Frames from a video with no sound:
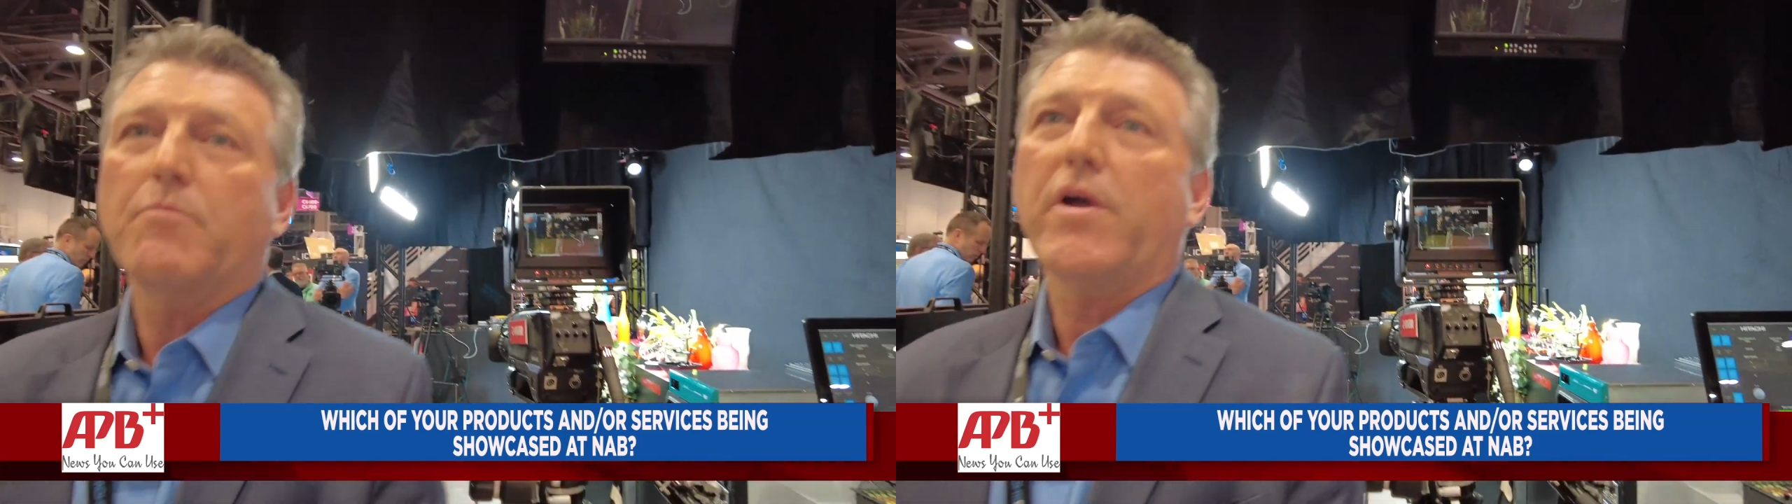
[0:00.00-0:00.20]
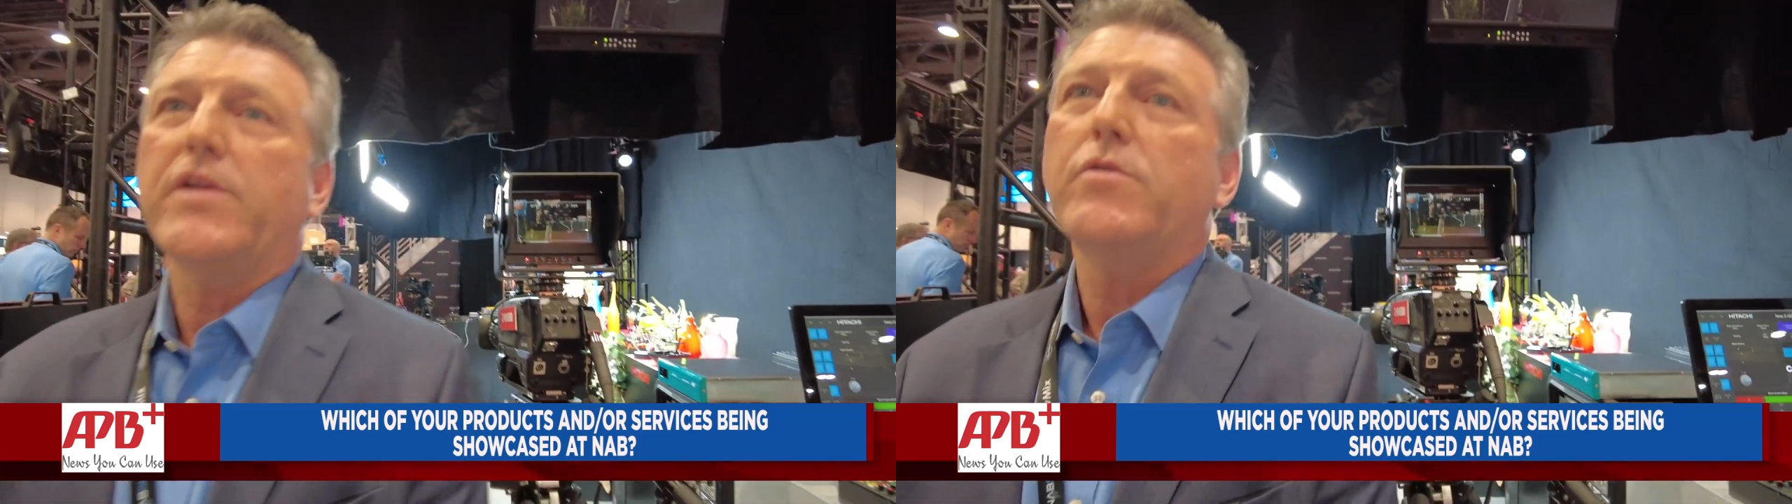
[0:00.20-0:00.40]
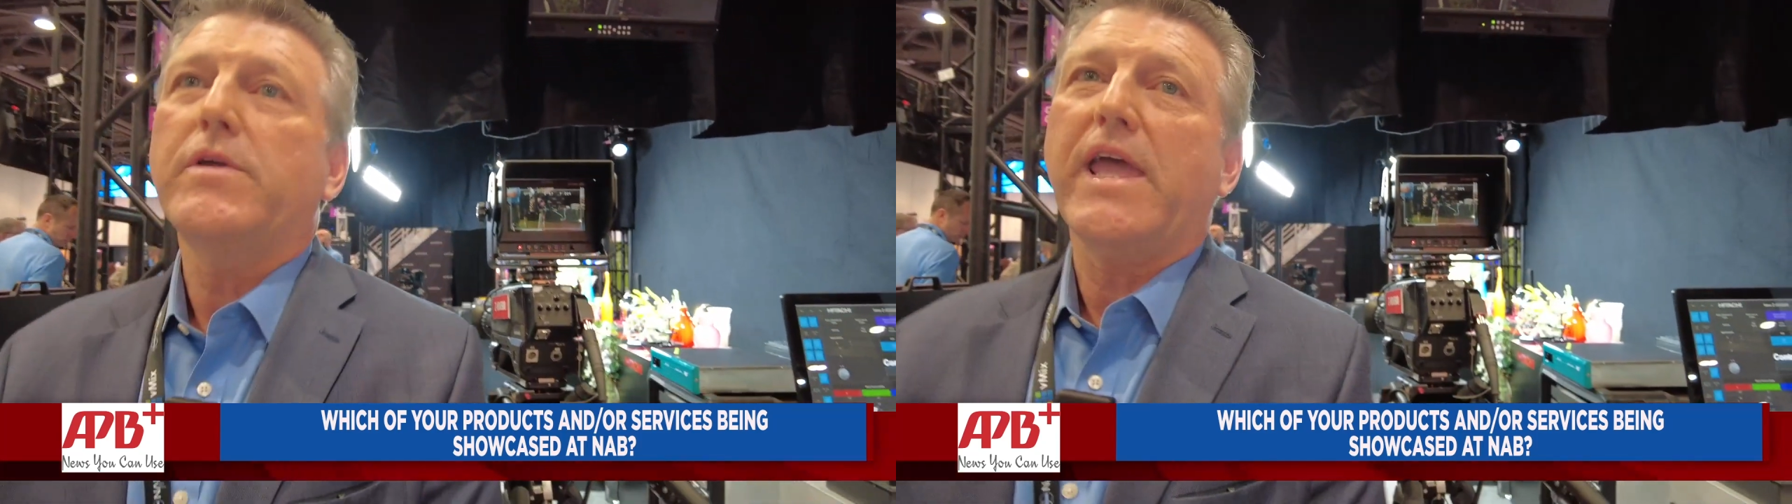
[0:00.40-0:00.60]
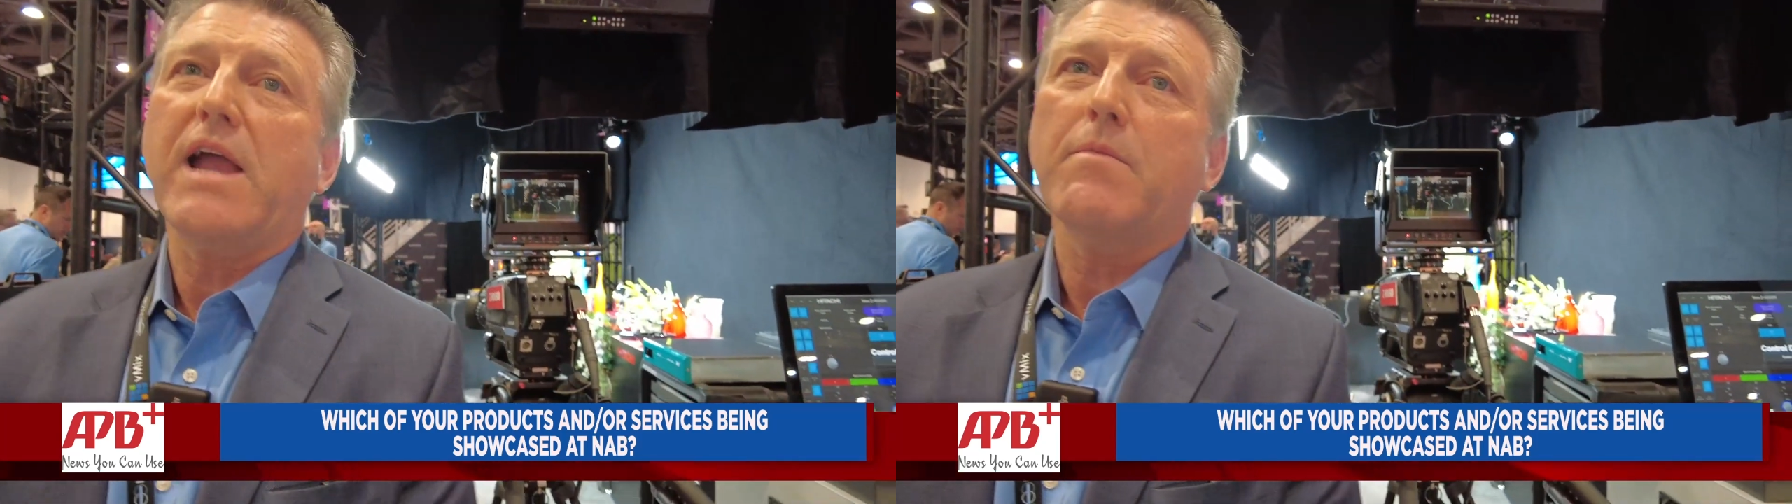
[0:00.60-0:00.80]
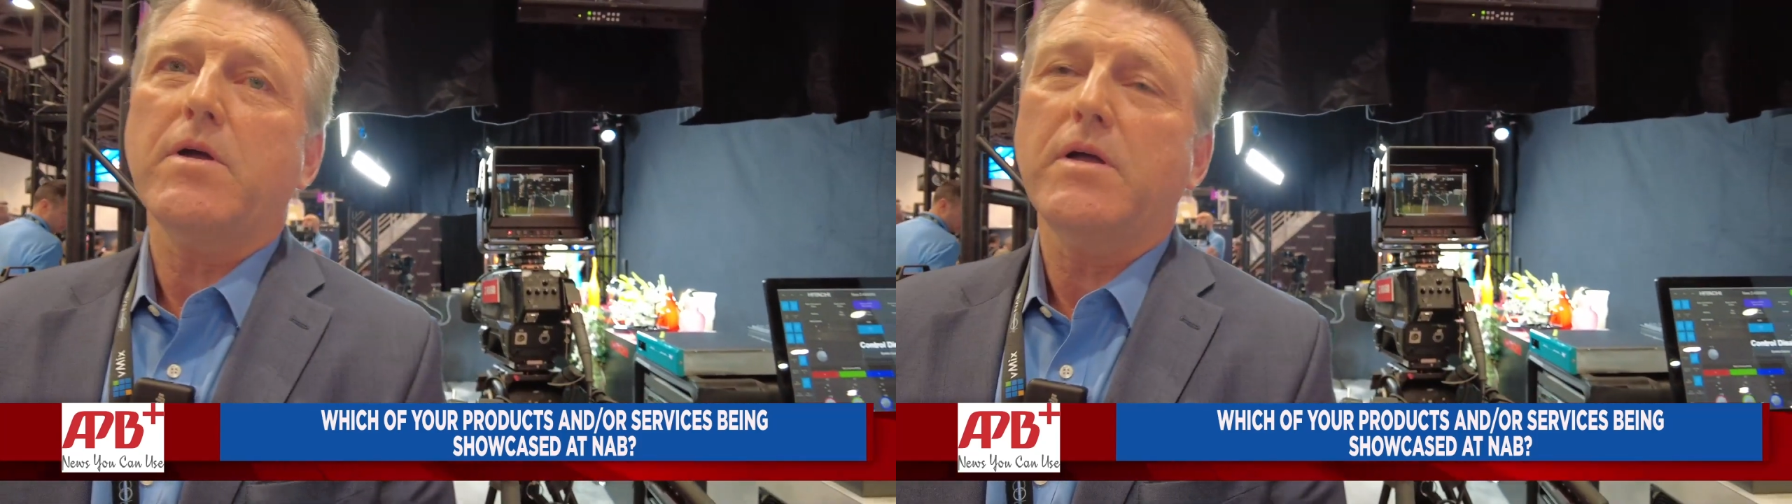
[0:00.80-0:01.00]
brand new
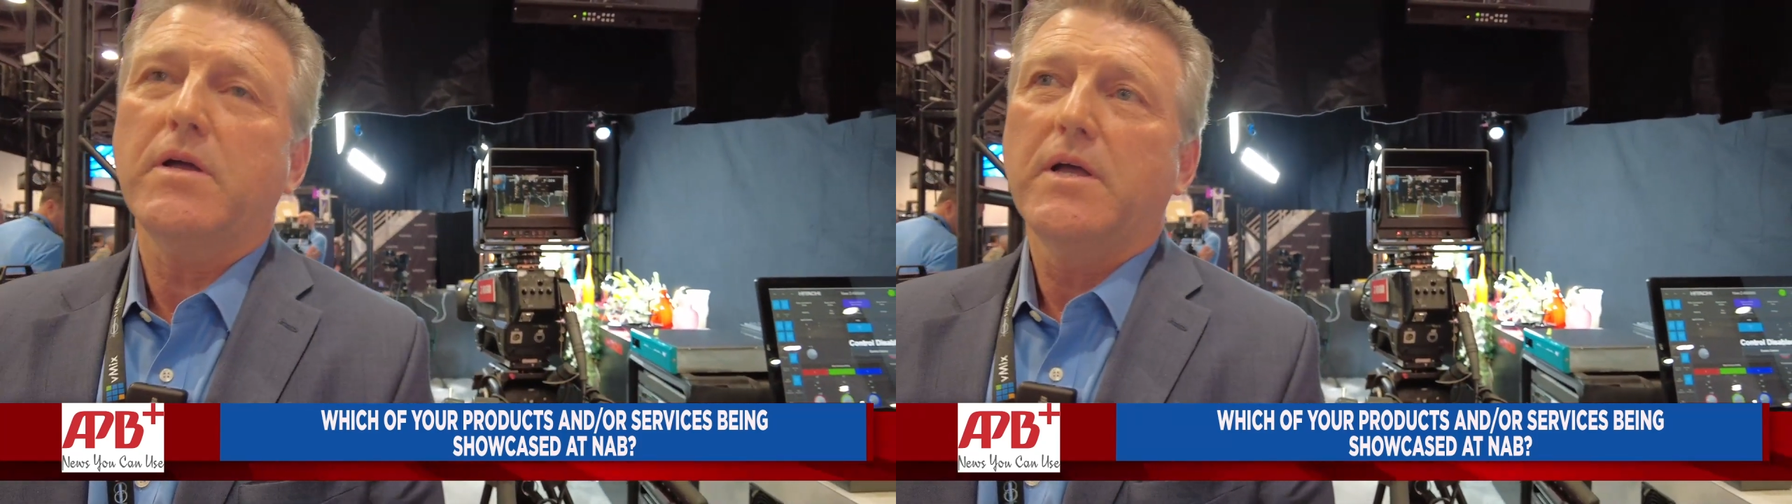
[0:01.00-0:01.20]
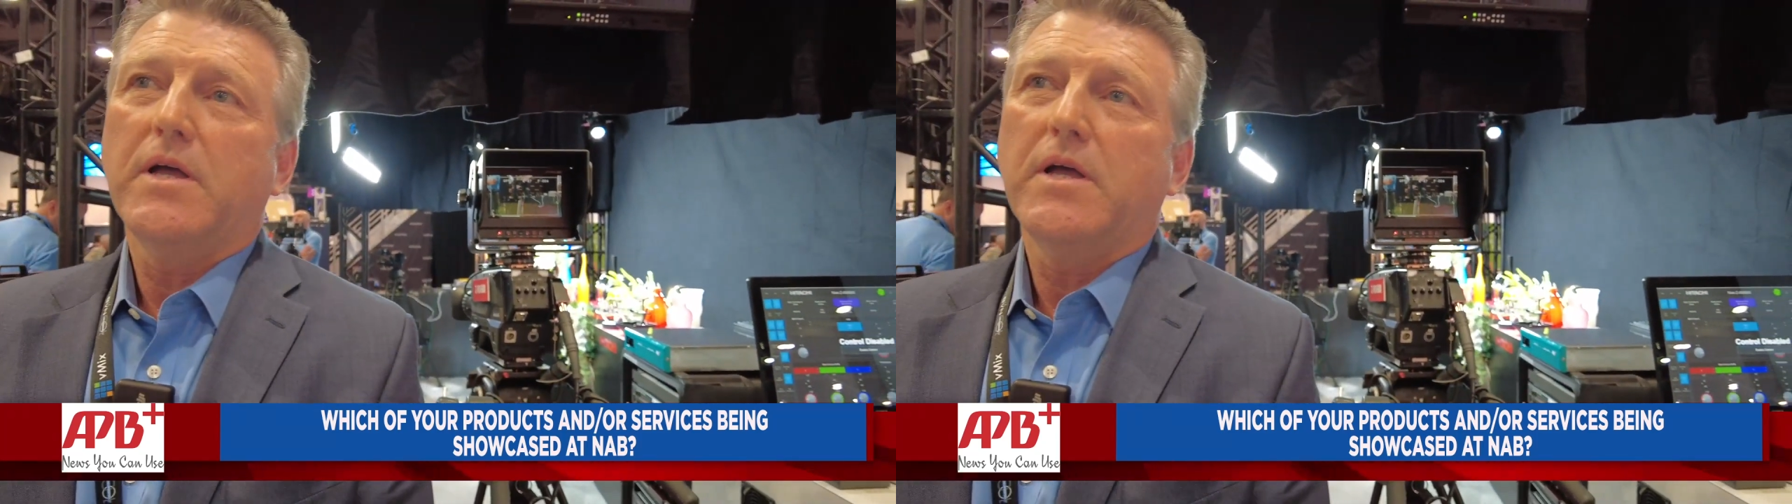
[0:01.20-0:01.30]
camera.